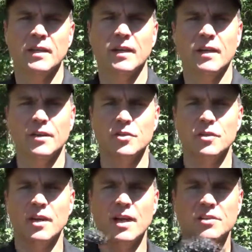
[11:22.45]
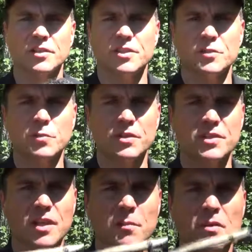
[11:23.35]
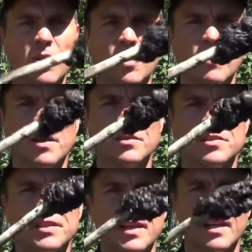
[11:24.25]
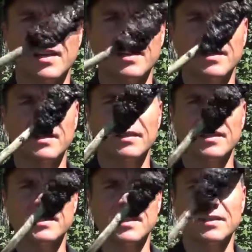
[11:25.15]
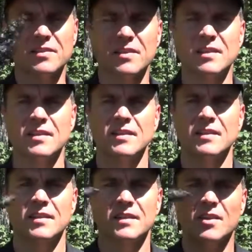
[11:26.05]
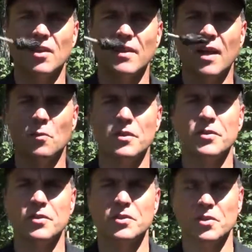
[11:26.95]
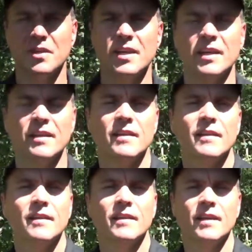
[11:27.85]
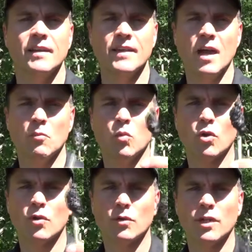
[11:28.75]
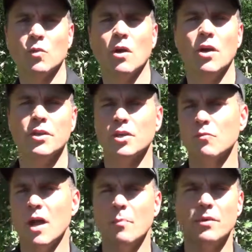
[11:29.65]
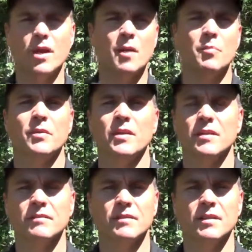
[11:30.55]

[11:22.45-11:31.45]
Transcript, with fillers: uh, you can actually just put some around a stick like this and carry that with you in your kit. And that will work really well. You can wrap it up in a,